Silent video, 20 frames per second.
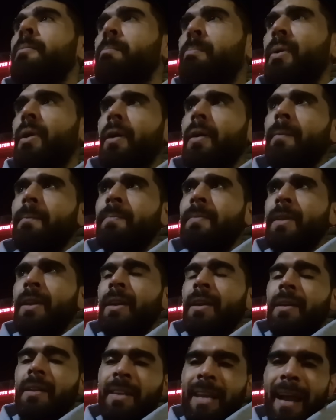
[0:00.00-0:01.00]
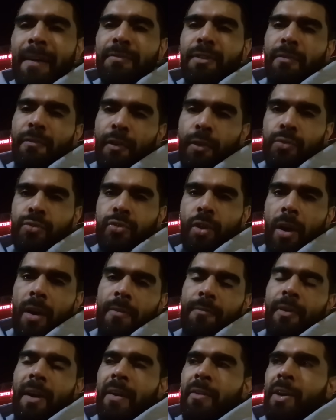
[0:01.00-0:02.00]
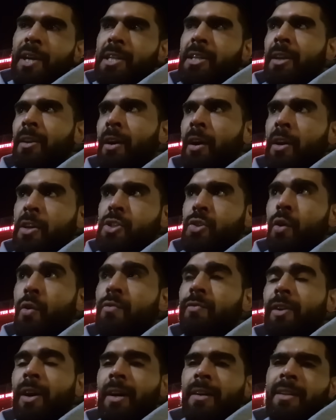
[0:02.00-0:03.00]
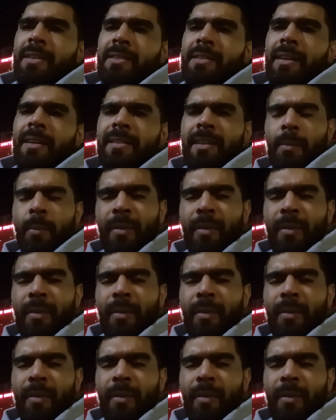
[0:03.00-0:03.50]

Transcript: But you have to feel sorry for Erik ten Hag so far this season,